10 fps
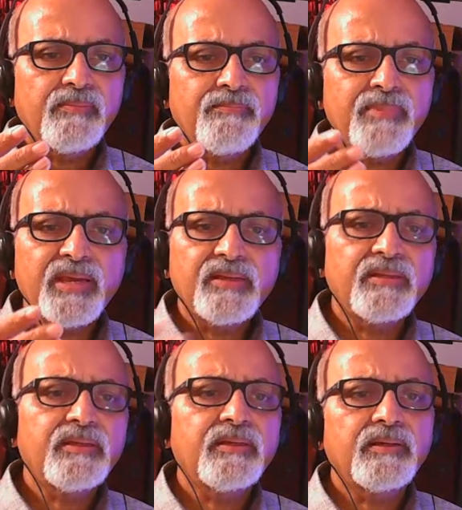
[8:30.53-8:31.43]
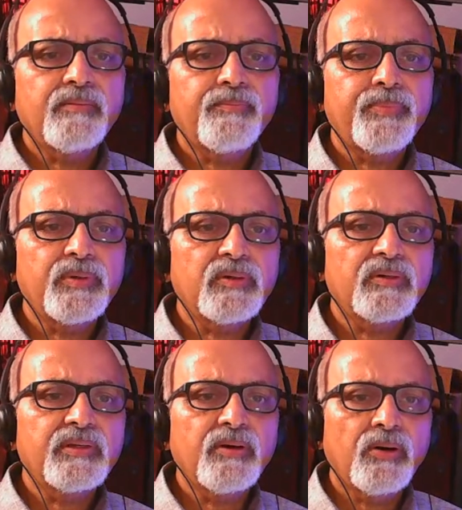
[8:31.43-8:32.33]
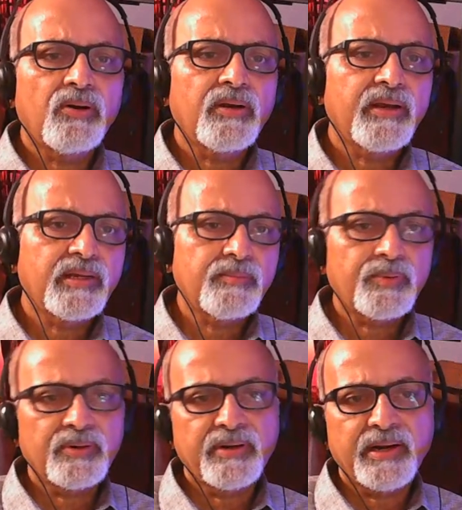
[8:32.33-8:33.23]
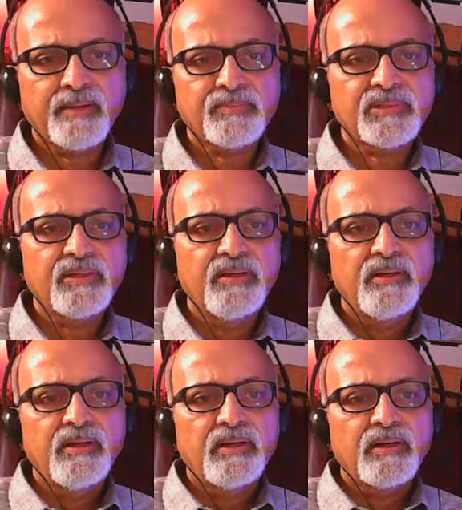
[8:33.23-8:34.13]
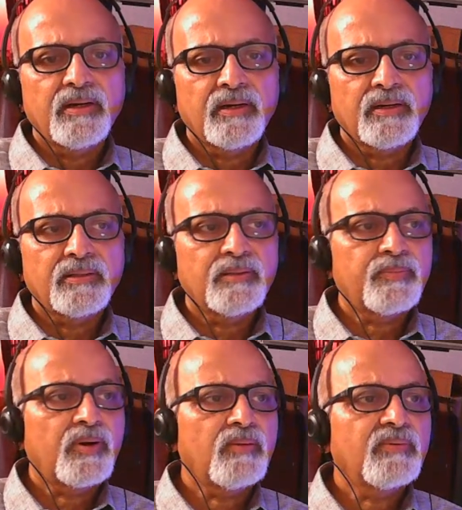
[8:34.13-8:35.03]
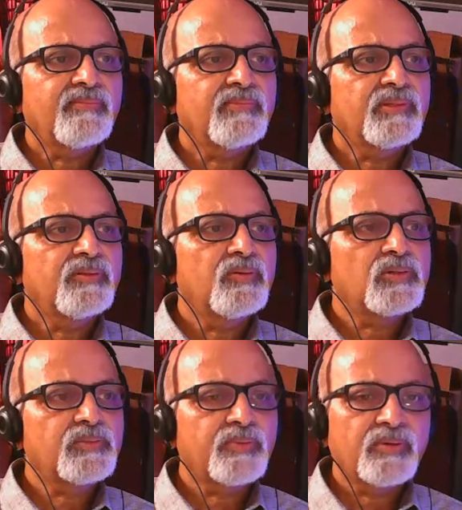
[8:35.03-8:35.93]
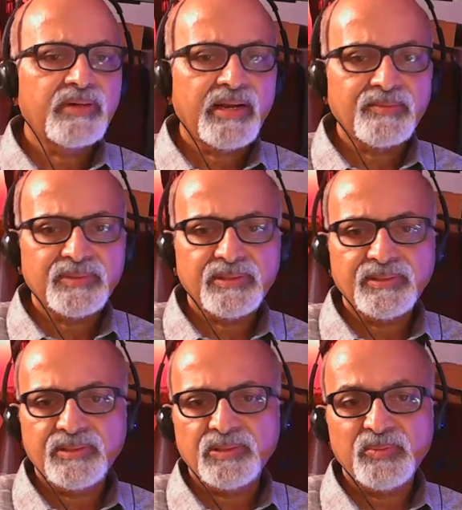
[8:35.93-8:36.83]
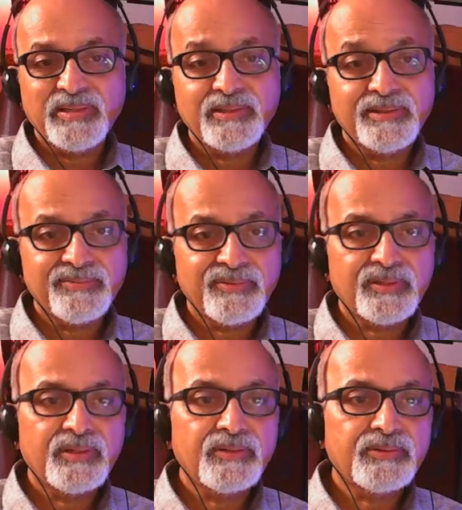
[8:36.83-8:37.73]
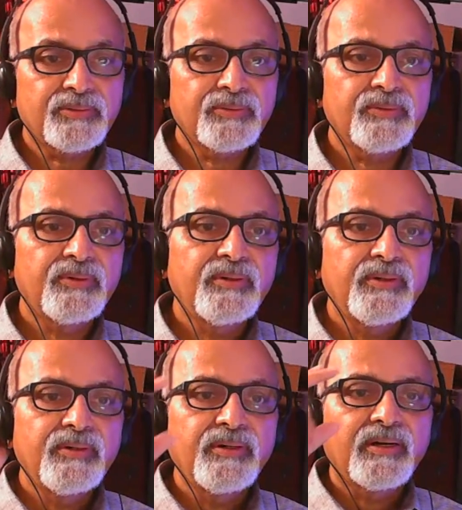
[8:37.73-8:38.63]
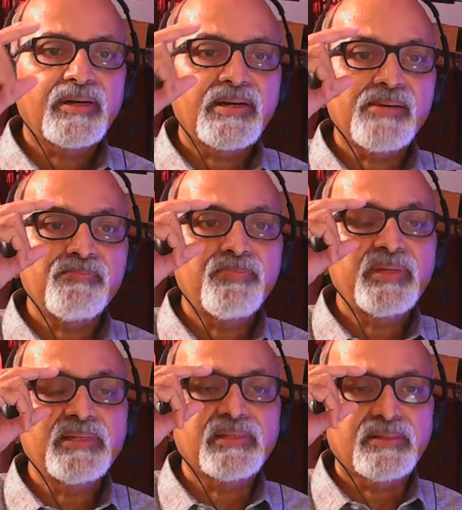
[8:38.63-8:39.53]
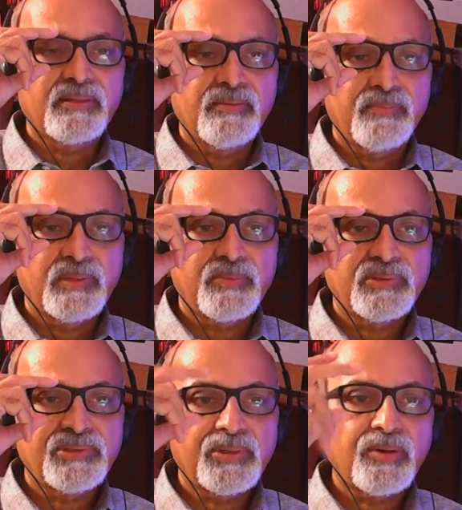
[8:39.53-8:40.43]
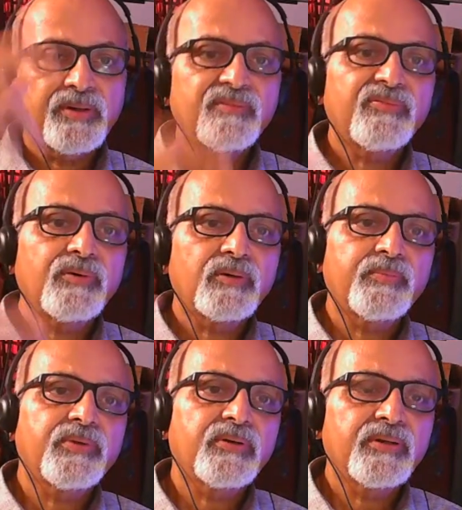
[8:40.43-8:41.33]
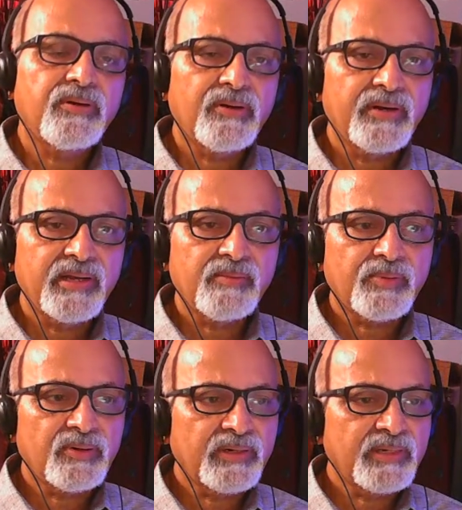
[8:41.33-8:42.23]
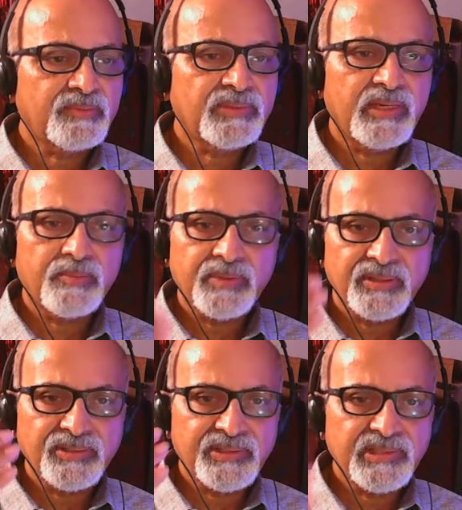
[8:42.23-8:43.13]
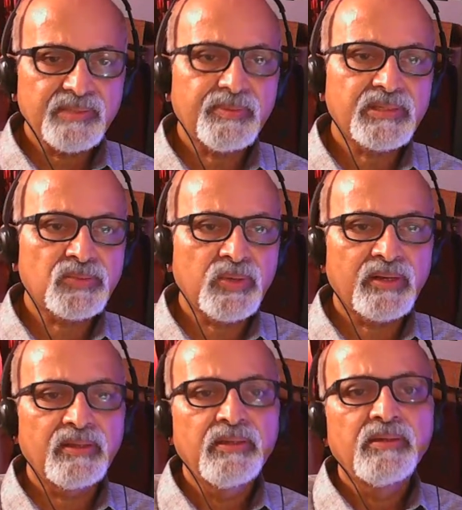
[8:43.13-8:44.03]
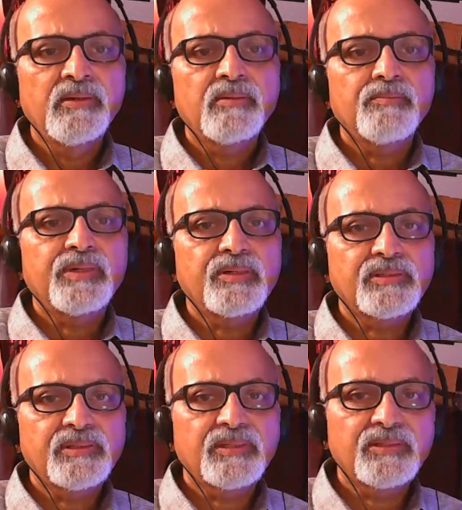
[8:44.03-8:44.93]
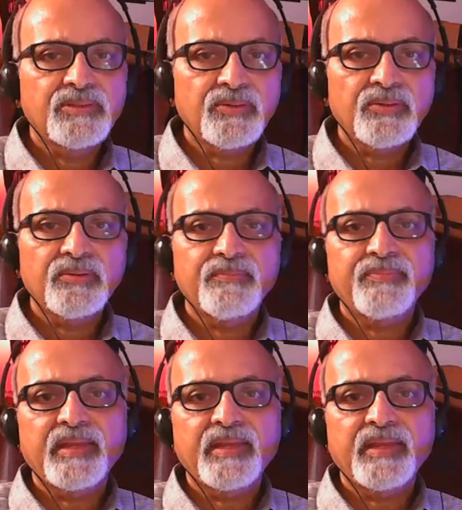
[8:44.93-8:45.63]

many purely online programs. The problem with those programs is it is very difficult to complete it. People join for purely online programs. They are pretty cheap as well because there is no